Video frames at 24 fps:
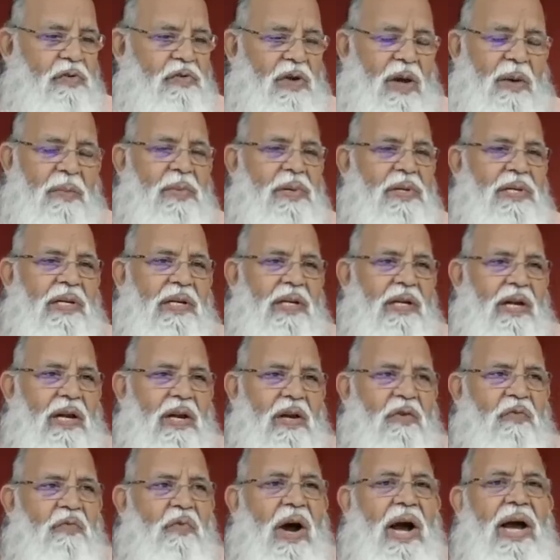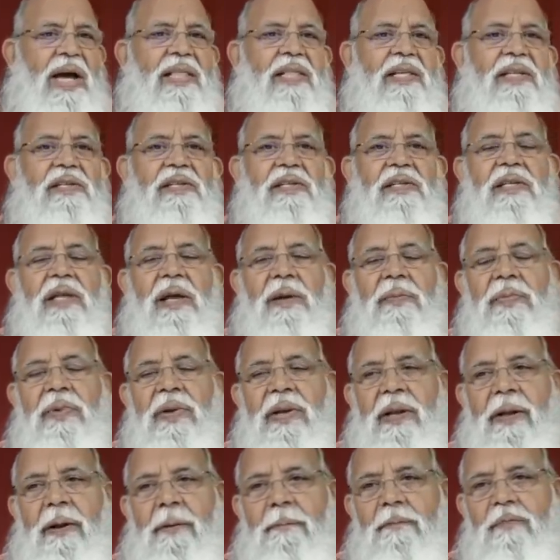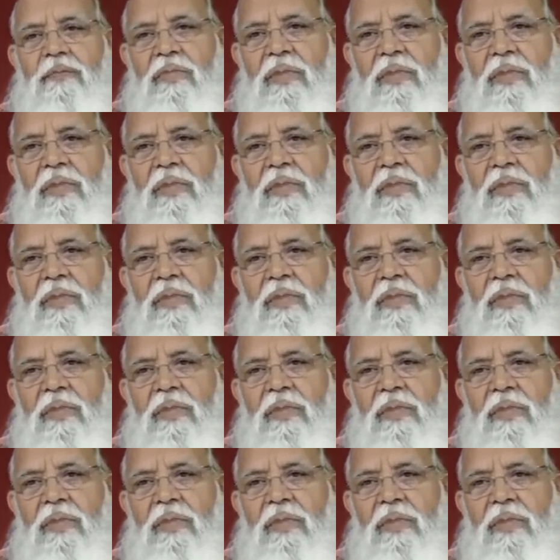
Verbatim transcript: Swamiji, why this is happening?